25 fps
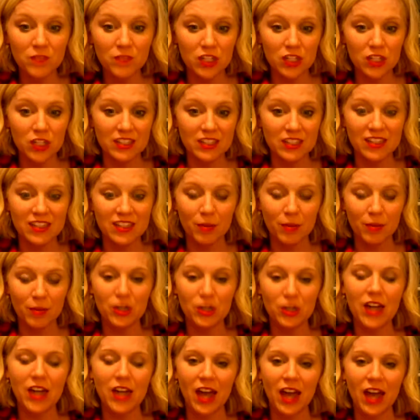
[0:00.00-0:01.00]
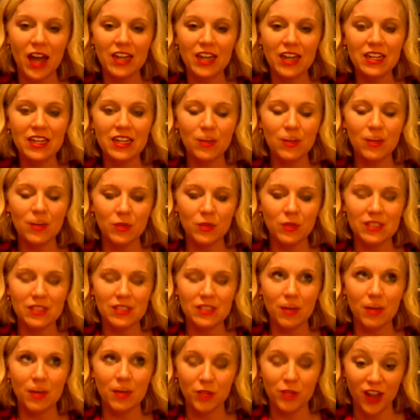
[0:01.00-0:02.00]
She's was
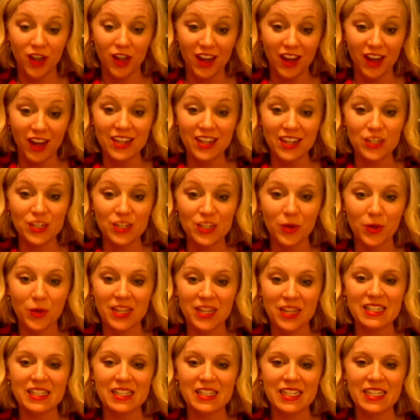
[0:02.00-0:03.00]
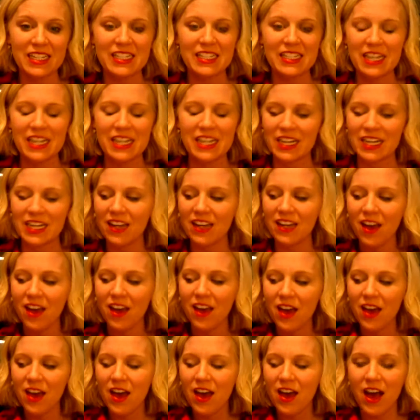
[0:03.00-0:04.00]
number 9 in 2016.
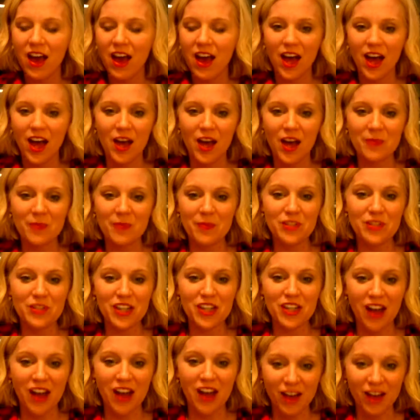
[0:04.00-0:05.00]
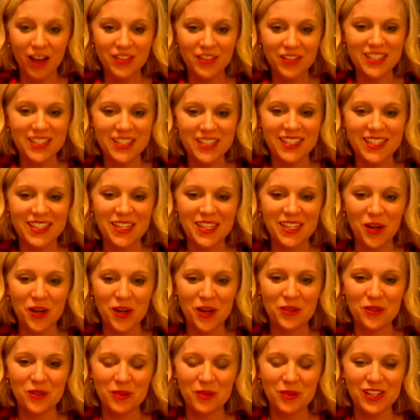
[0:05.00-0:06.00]
She obviously
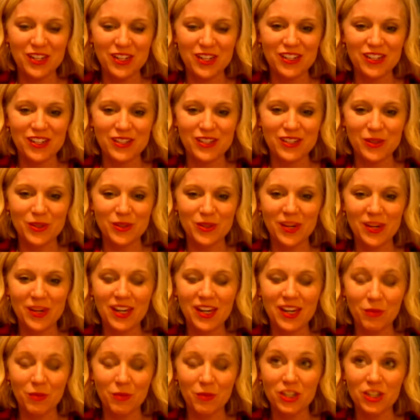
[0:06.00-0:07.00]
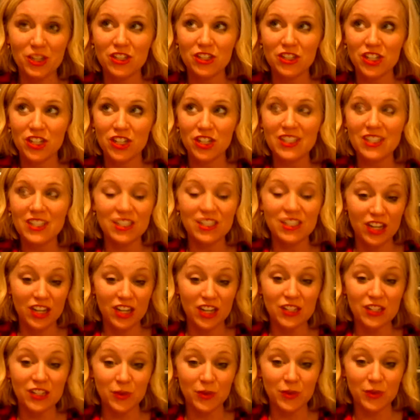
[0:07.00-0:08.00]
knows what she's doing, and she
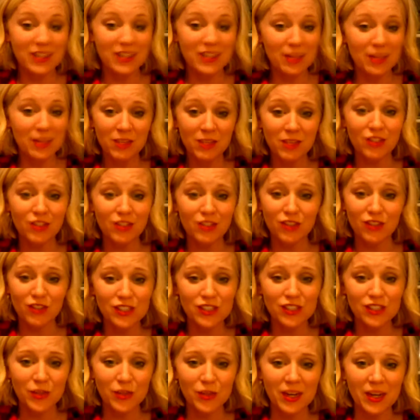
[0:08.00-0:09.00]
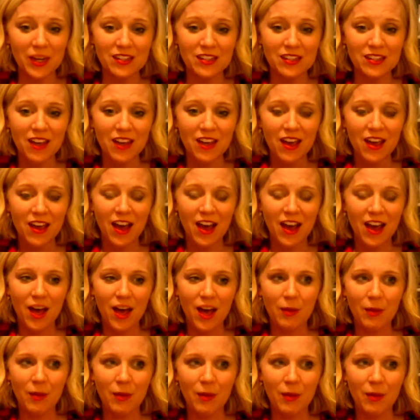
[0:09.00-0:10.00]
suggests doing something, you just do it.
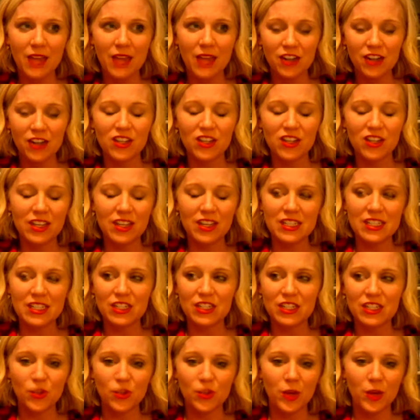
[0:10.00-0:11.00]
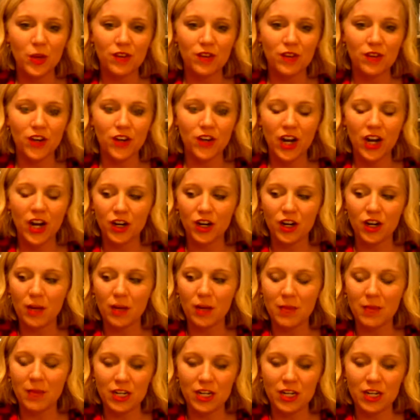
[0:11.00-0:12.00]
I was actually listening to one of her area
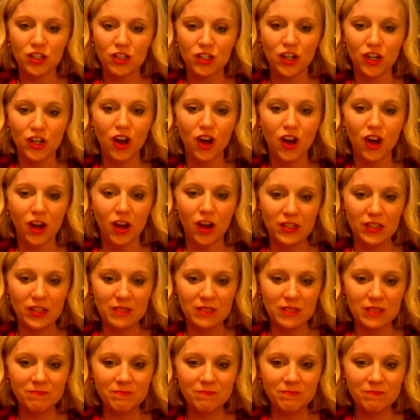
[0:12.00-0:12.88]
manager calls,